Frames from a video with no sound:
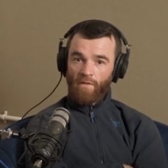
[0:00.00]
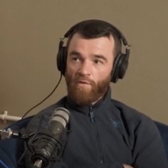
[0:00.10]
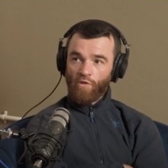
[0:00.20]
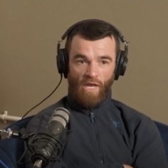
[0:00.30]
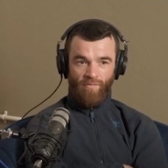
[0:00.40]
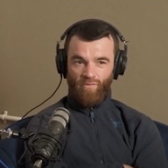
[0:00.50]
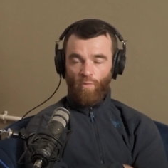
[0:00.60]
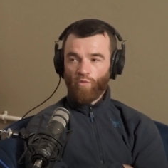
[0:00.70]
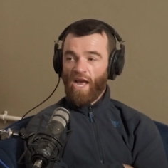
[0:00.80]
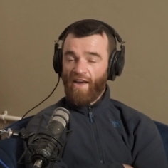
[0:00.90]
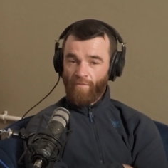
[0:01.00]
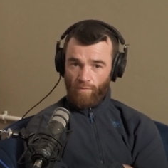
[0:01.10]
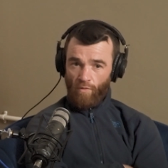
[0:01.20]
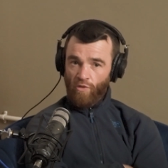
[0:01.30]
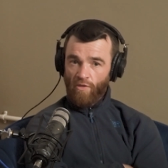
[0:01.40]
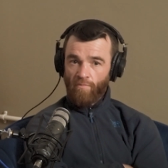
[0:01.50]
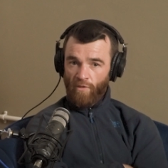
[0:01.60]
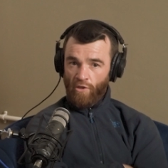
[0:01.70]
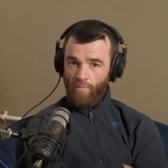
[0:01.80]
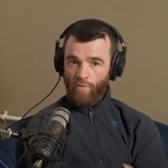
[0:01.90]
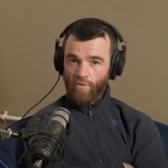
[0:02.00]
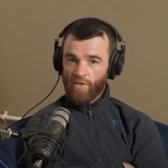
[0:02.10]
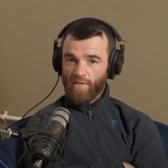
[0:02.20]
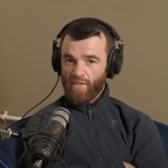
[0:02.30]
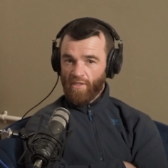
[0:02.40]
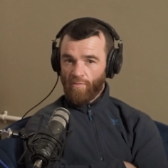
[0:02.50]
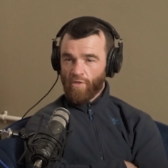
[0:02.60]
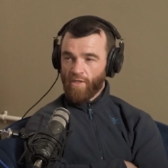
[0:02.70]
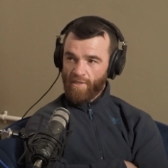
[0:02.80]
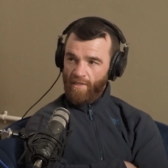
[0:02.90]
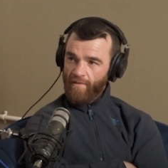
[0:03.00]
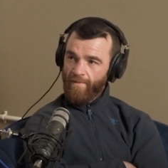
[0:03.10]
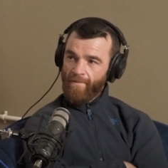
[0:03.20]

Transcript: Yeah, I haven't spoke to my 2 brothers, lad, since I was 16.